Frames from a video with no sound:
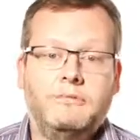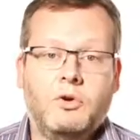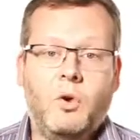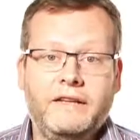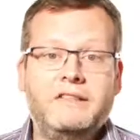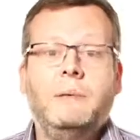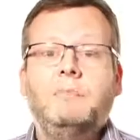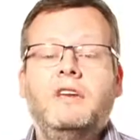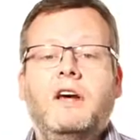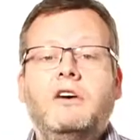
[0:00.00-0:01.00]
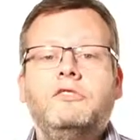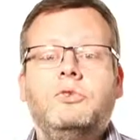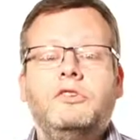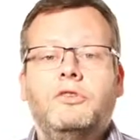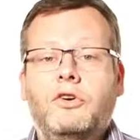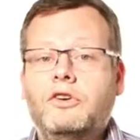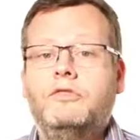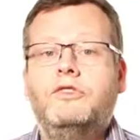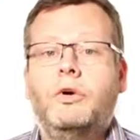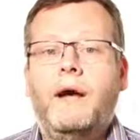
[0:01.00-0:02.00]
quite tipsy afterwards for a
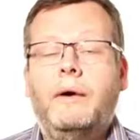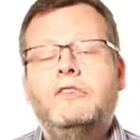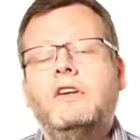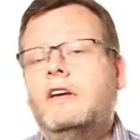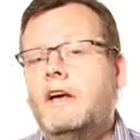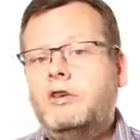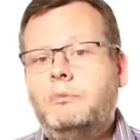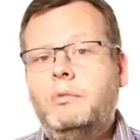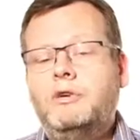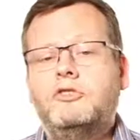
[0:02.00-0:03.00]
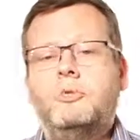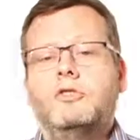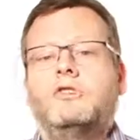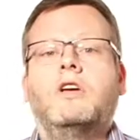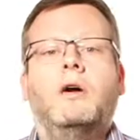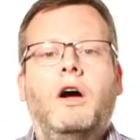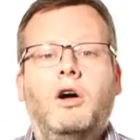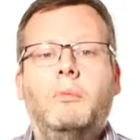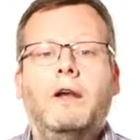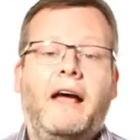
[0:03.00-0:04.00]
good few hours, and you'll probably just want to go
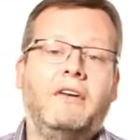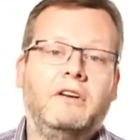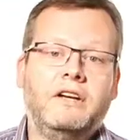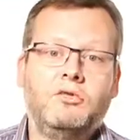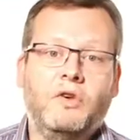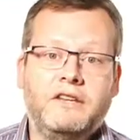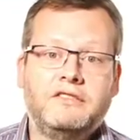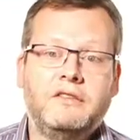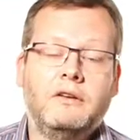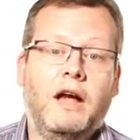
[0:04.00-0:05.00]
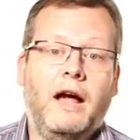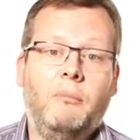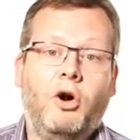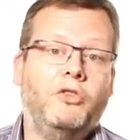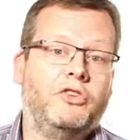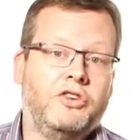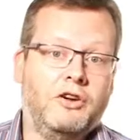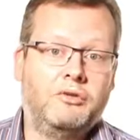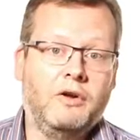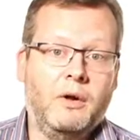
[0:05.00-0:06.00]
home and have a little rest on the
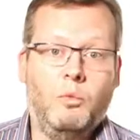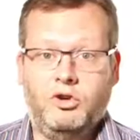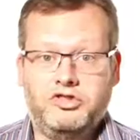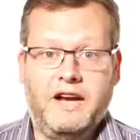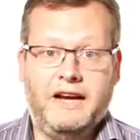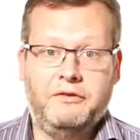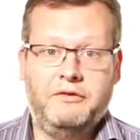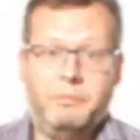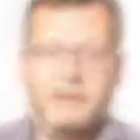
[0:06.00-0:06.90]
sofa and watch telly for a